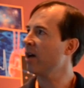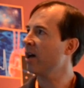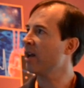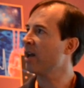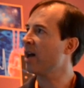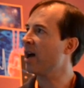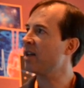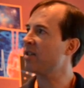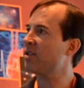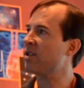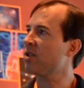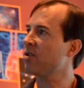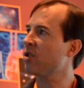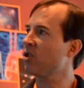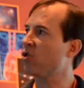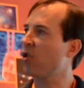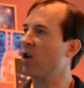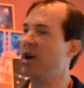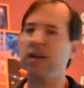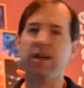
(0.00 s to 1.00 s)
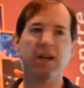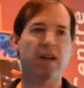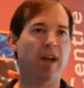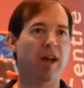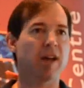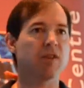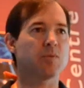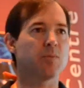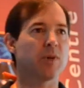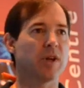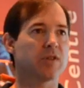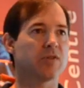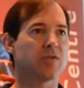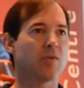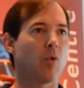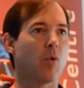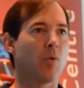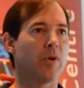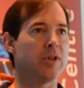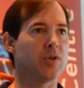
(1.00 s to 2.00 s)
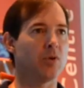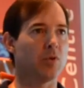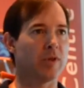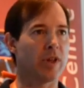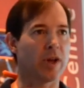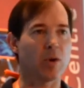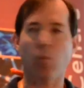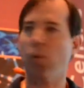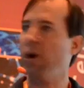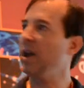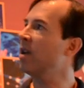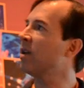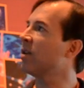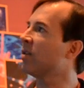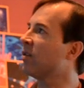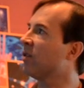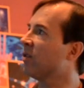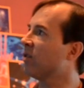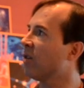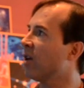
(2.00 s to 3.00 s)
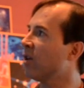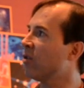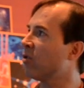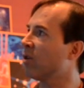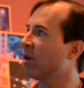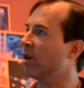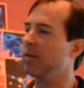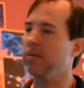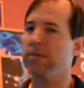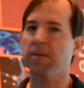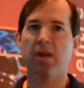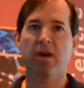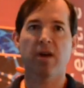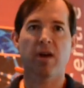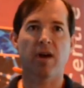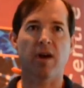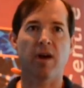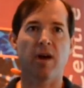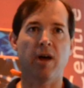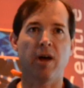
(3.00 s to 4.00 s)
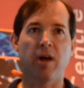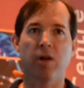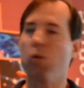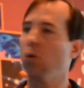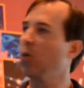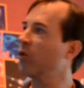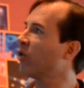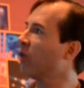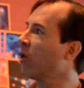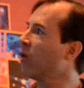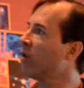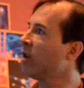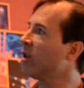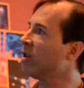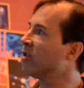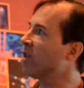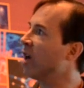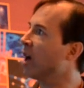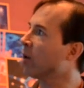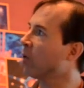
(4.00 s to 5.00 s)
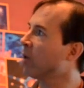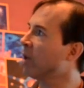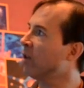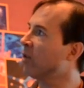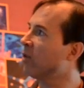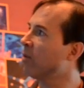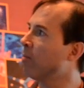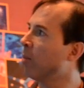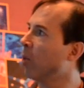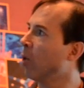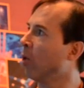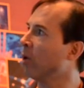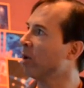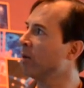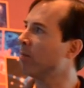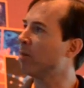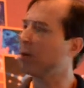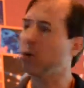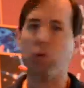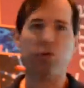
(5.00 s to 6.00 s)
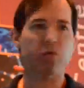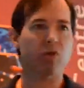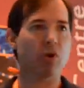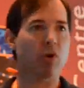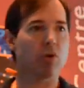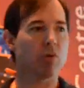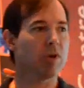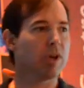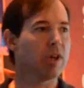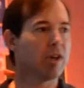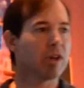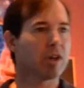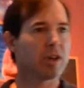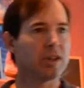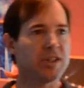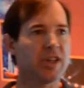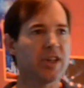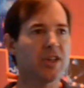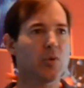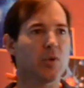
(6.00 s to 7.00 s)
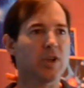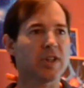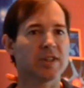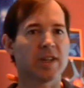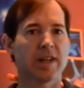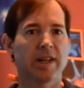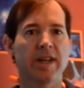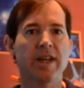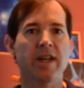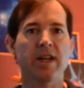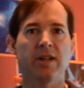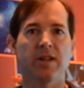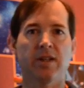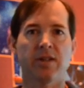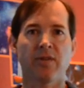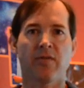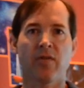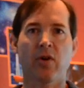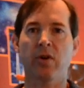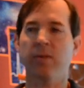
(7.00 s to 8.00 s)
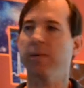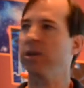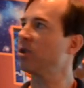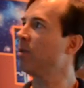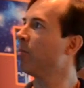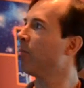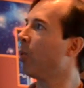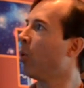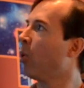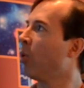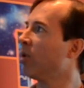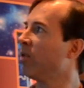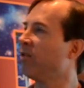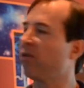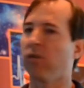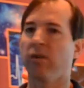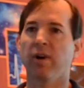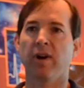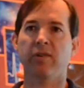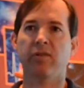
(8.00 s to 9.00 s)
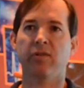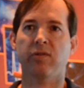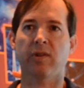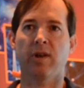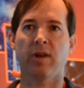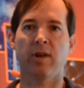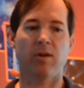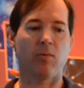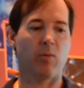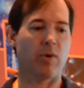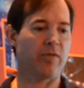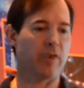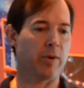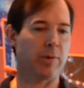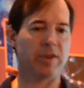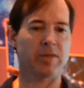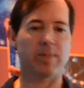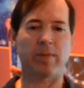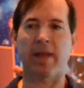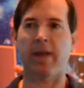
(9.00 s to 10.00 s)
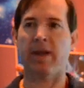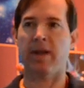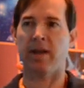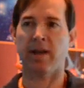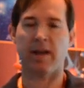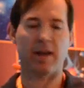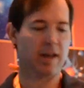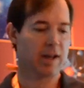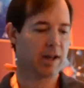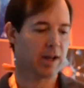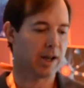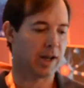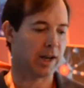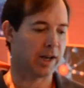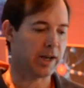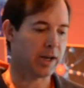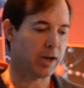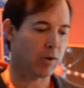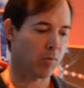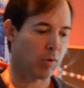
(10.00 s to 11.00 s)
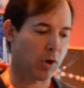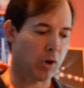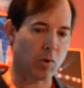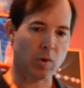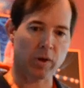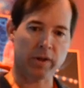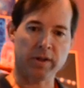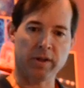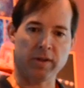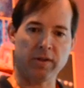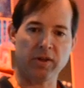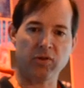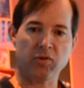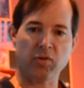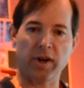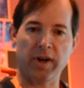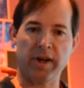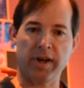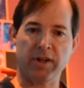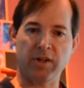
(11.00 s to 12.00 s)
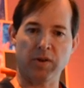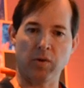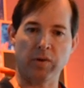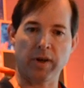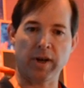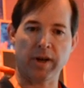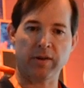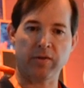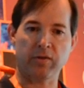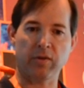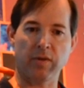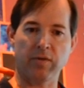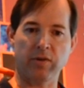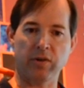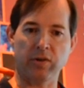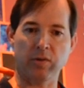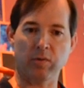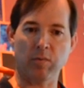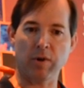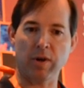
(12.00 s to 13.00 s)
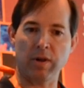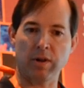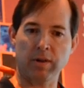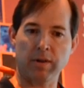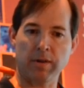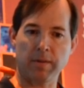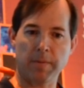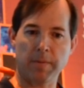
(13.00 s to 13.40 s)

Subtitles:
enhancing the training aspects of what we do and that awareness, etc. And also the integrity is important, but also continuing to lead is very much important for us, and we very much play a leading role in the Australian National Data Service as well.